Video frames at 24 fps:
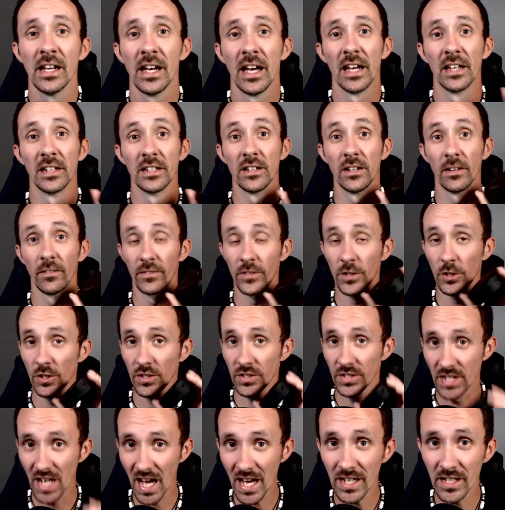And if there's
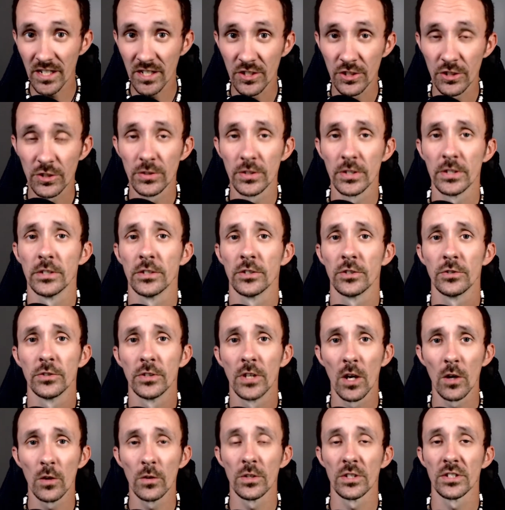not an issue, then you
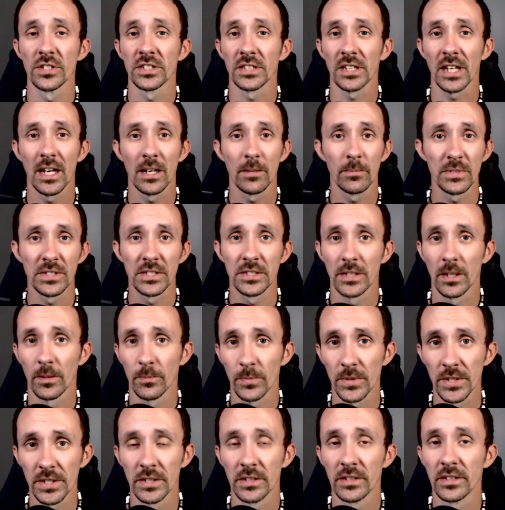know there's got to be
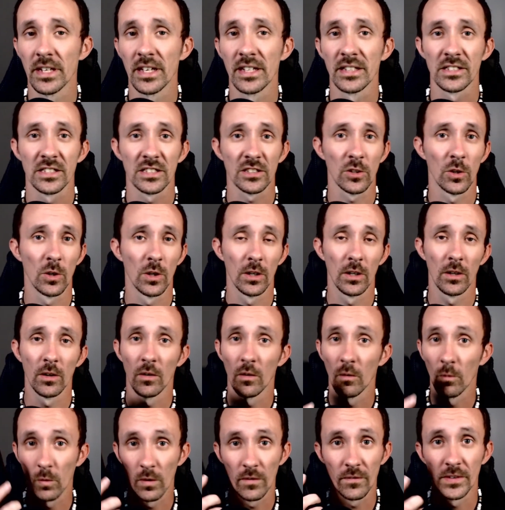something that's going
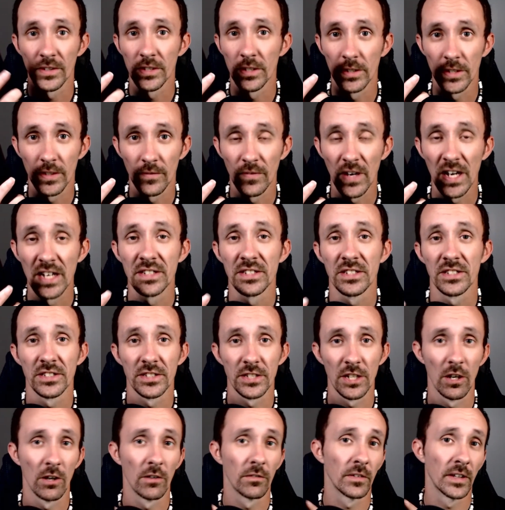within the device
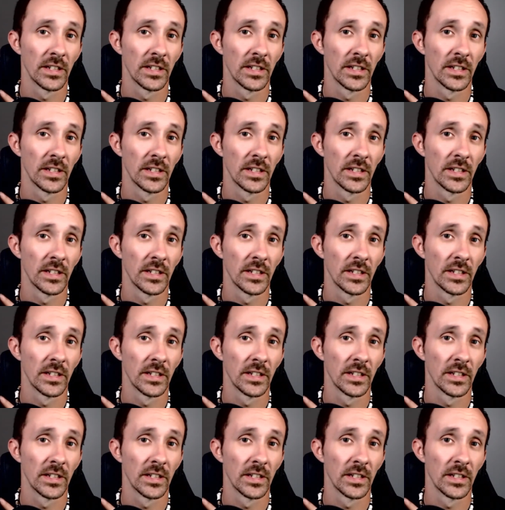itself,